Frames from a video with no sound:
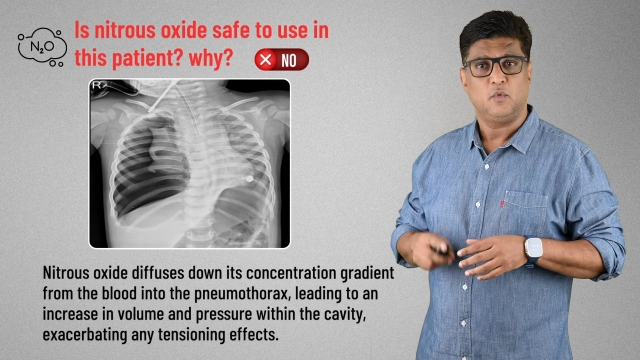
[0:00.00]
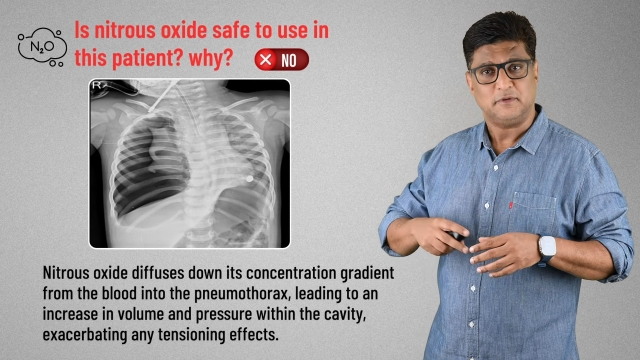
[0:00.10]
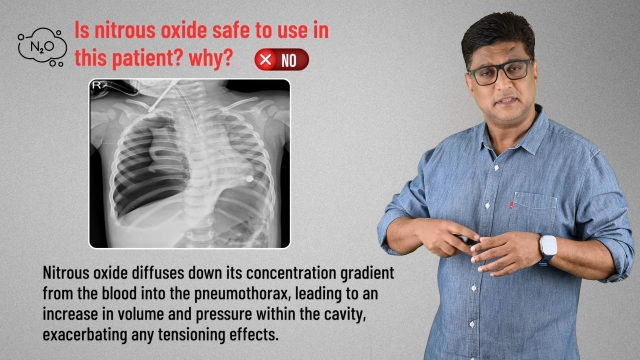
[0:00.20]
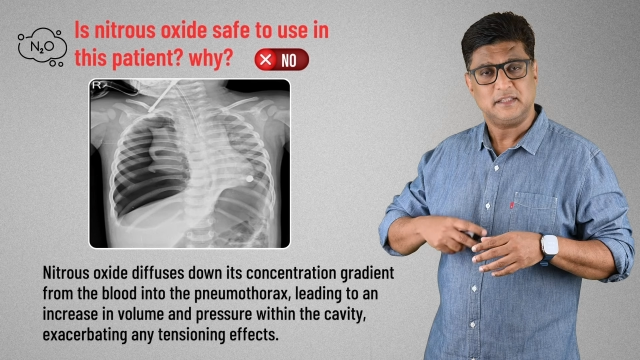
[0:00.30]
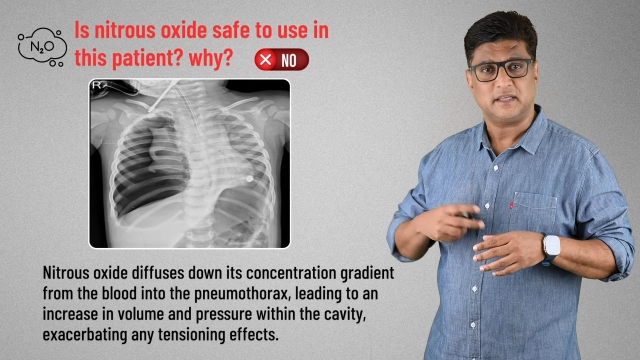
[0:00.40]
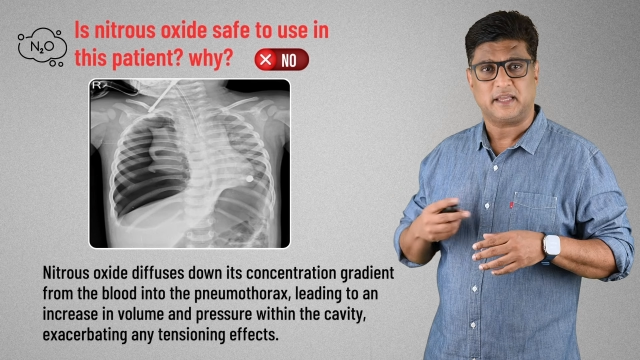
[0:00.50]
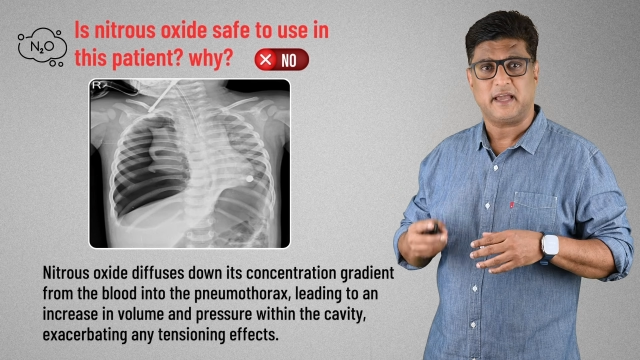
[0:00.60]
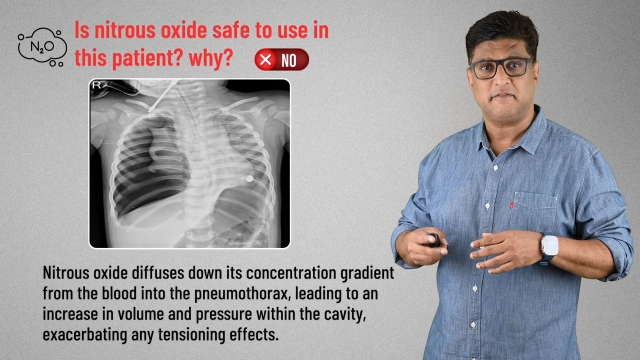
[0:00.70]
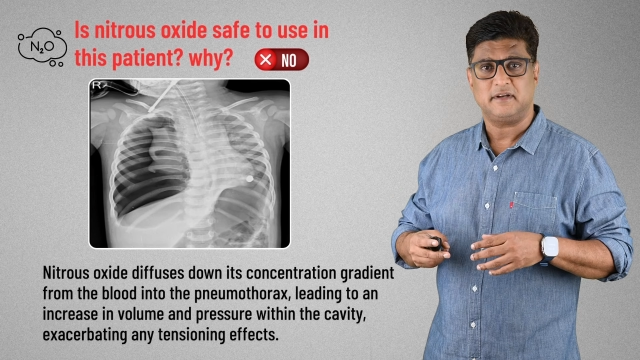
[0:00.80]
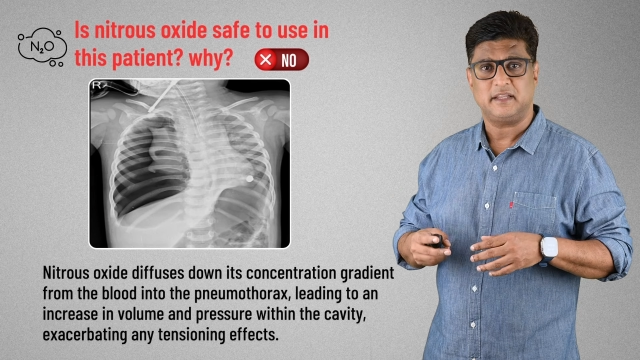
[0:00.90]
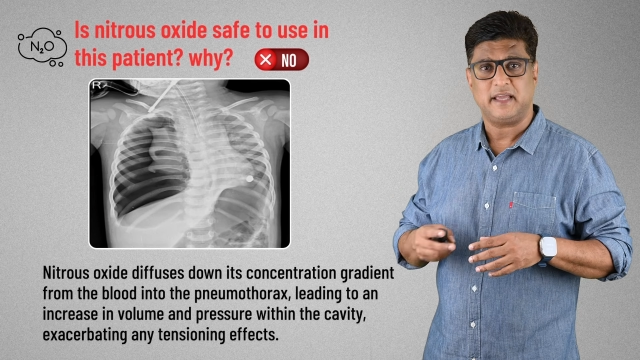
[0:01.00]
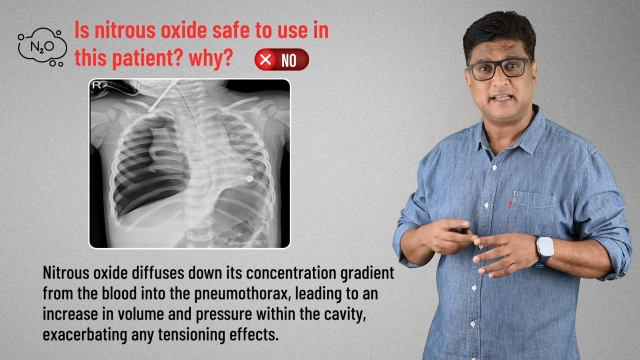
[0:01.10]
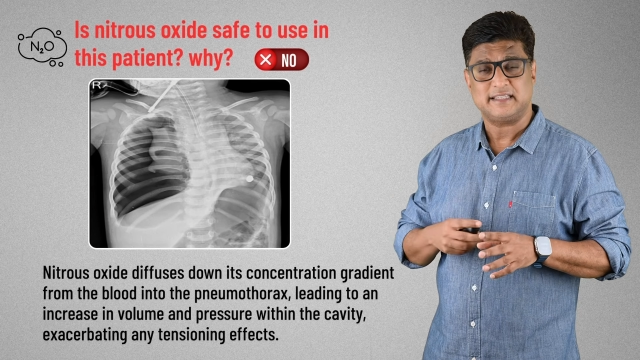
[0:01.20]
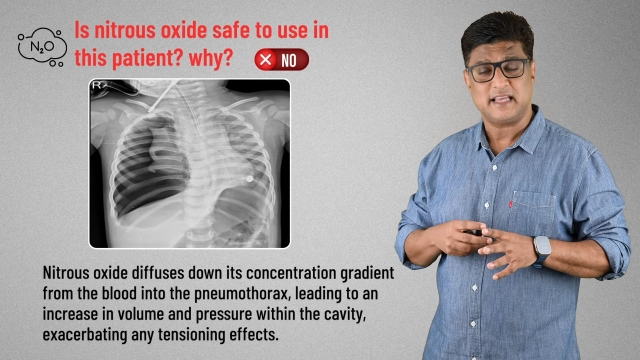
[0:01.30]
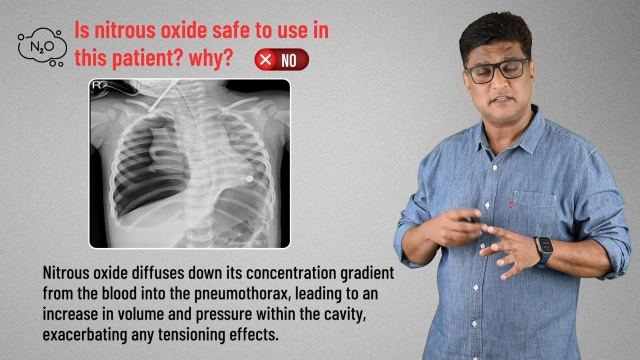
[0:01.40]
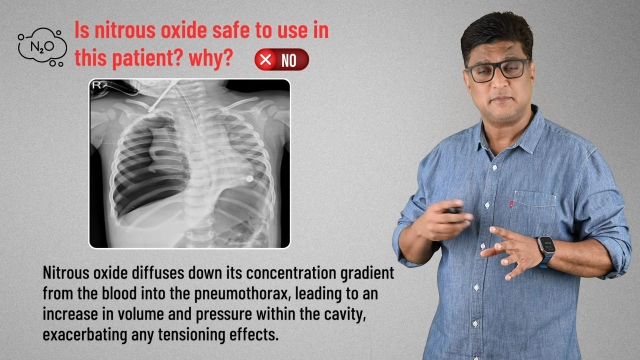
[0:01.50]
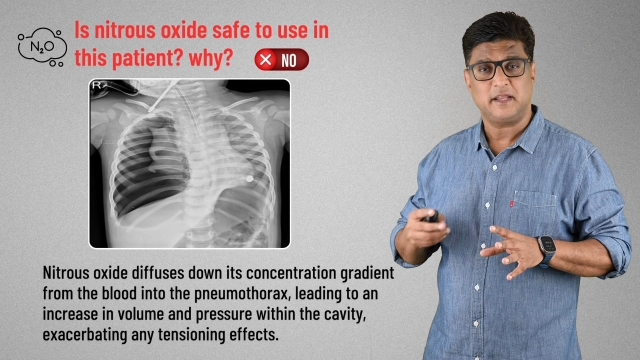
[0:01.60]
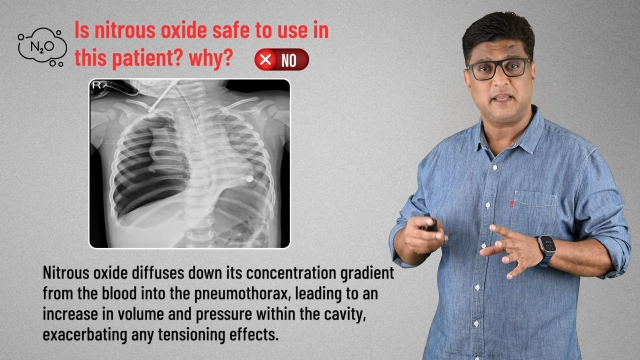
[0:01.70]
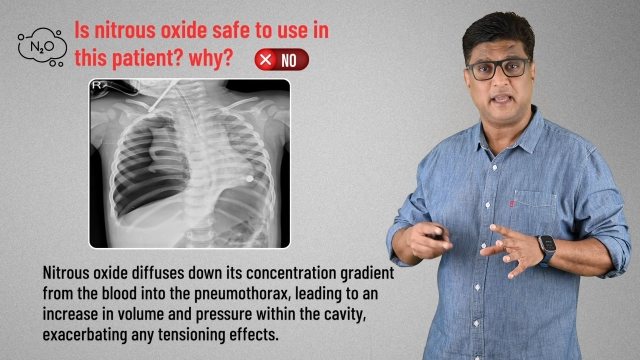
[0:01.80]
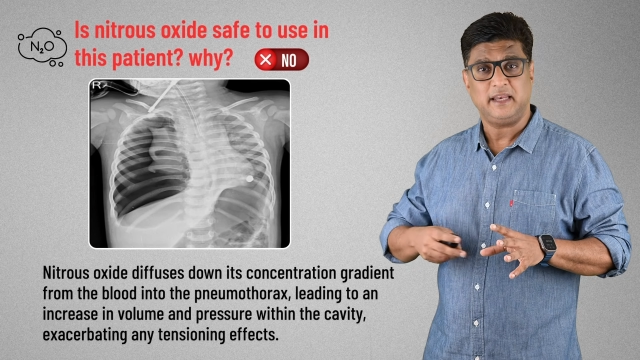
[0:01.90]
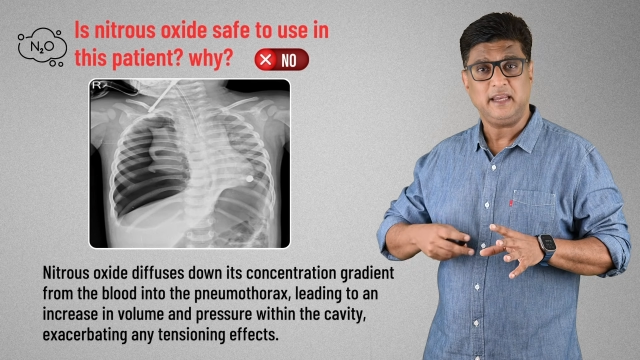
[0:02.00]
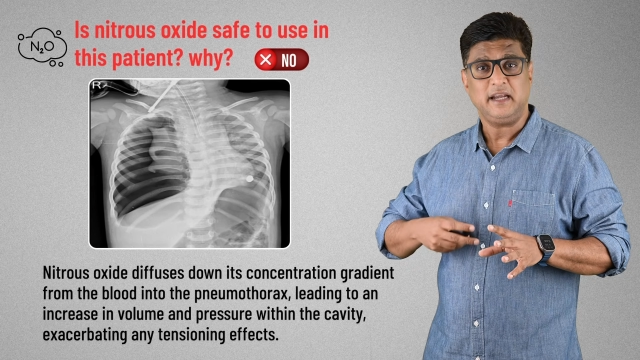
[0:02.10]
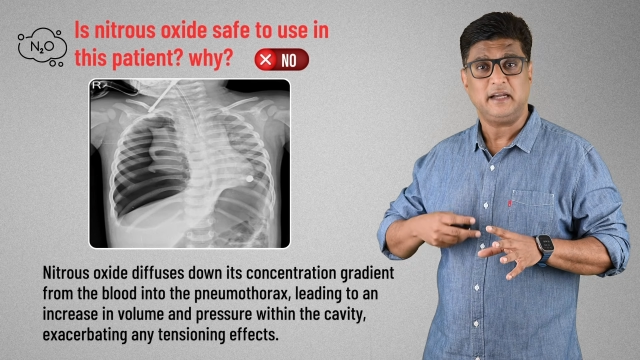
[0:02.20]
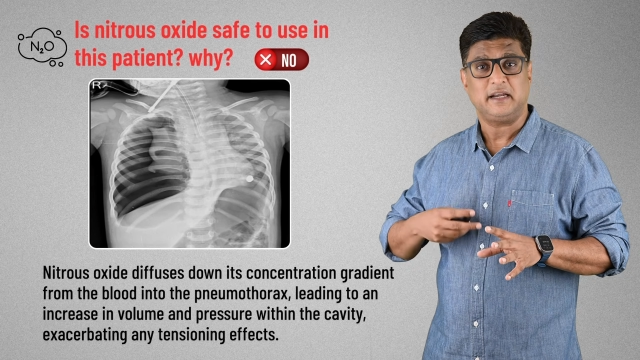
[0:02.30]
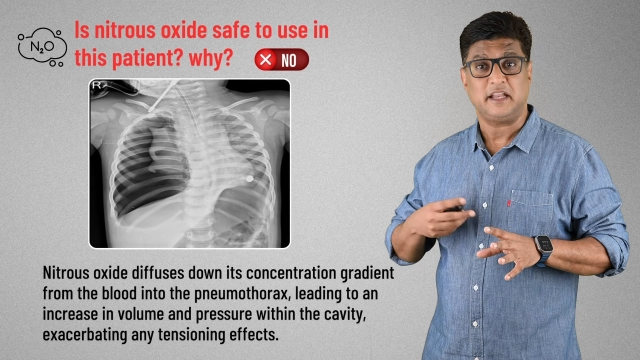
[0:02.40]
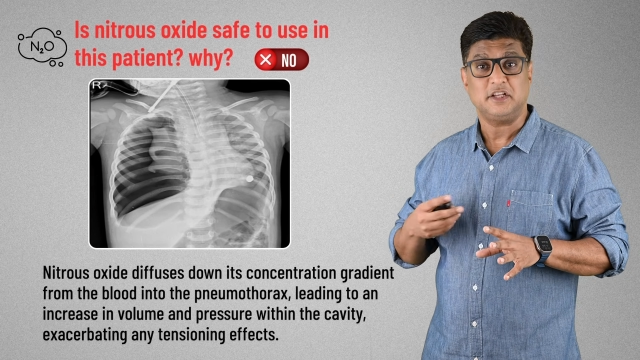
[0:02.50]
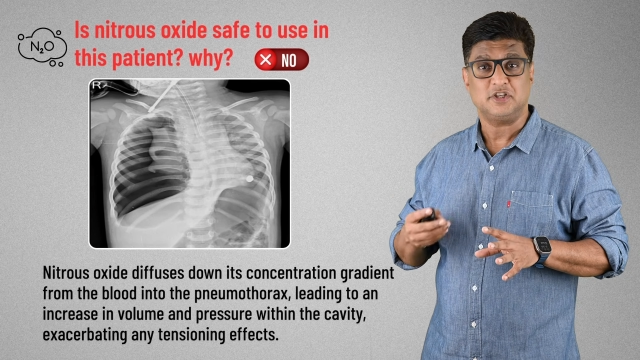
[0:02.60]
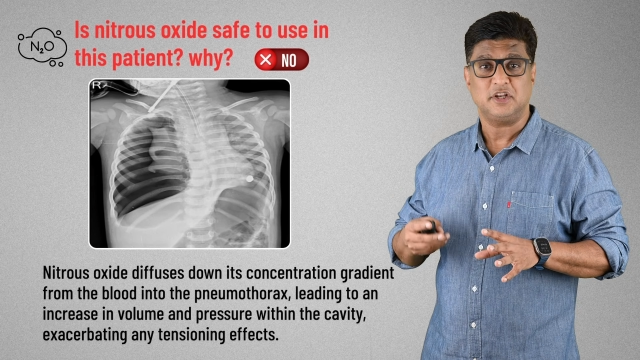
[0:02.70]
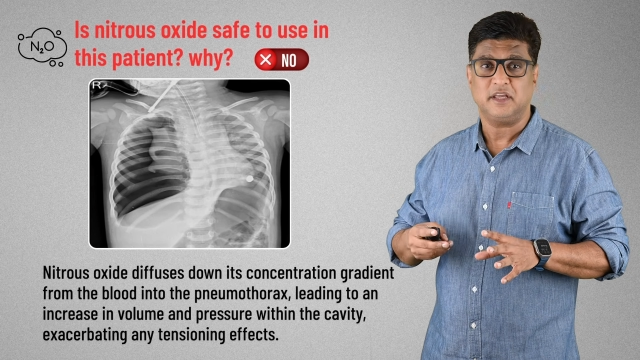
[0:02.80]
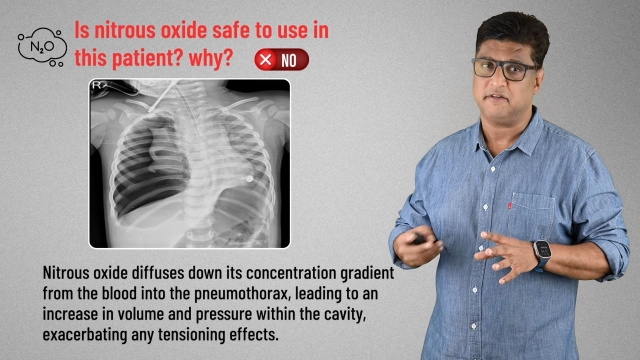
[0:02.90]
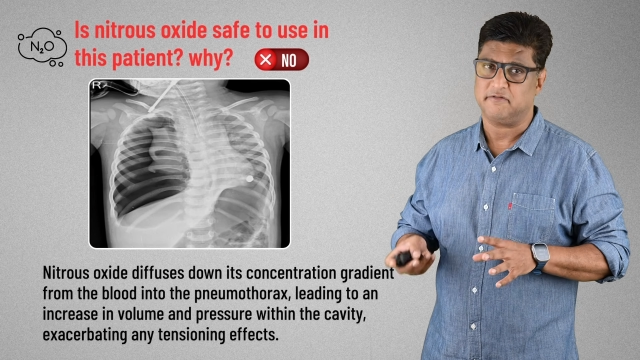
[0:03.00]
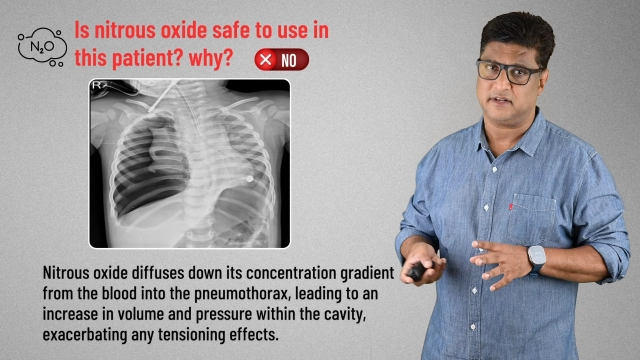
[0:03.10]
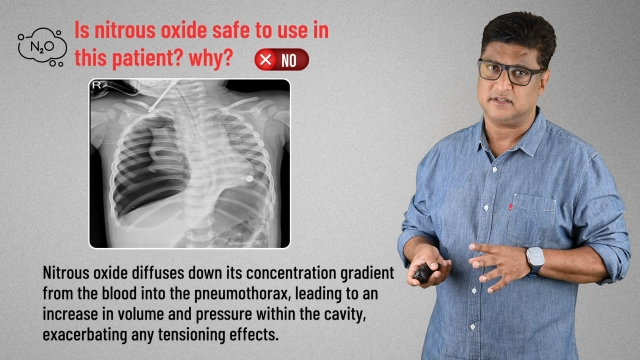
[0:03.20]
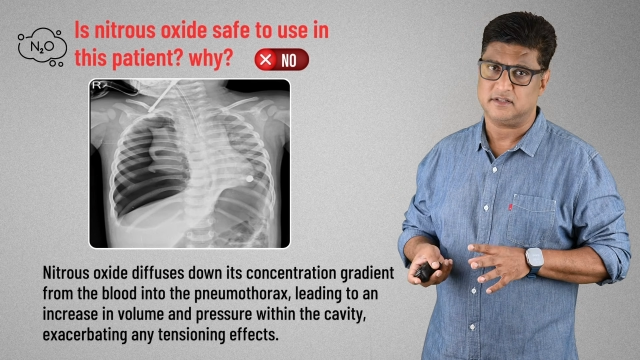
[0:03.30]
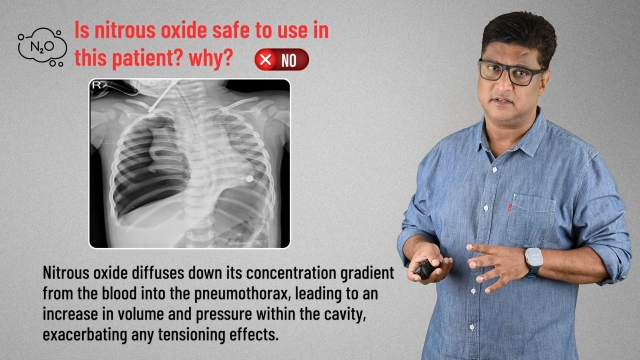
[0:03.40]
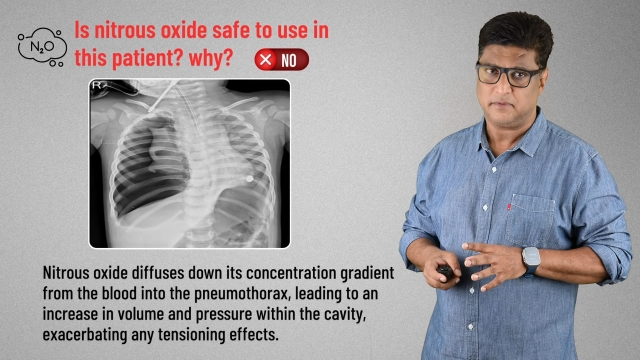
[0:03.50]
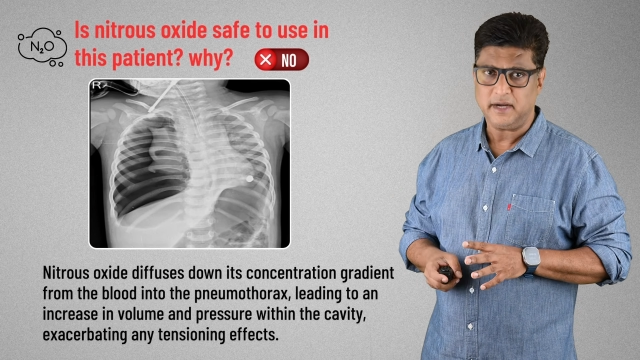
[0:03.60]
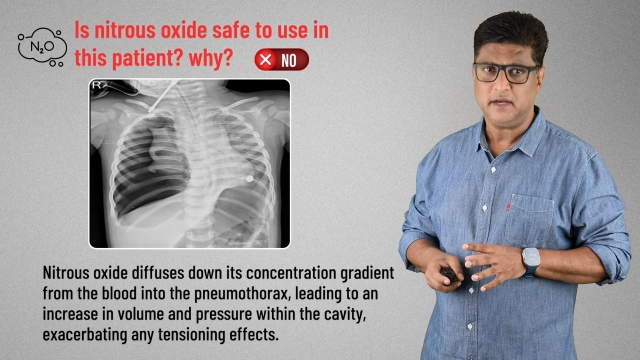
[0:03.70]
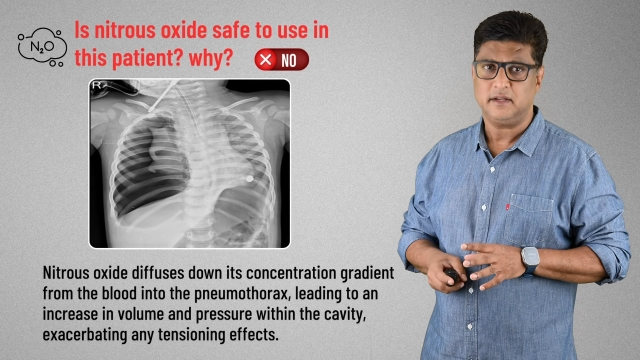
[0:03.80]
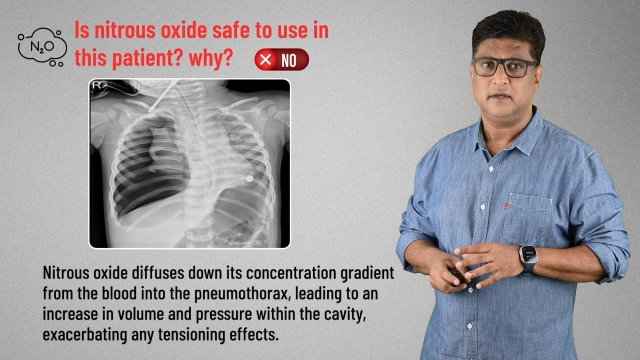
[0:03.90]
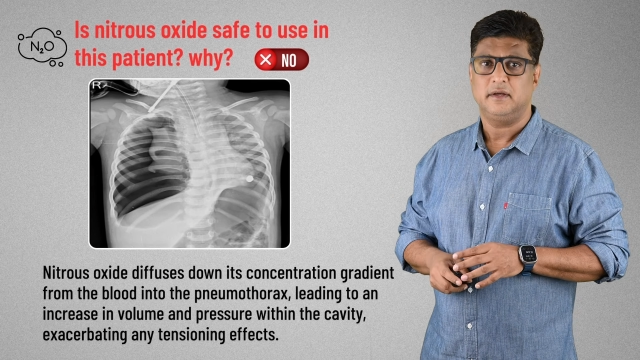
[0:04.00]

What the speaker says: within the cavity, exacerbating any tensioning effects, right?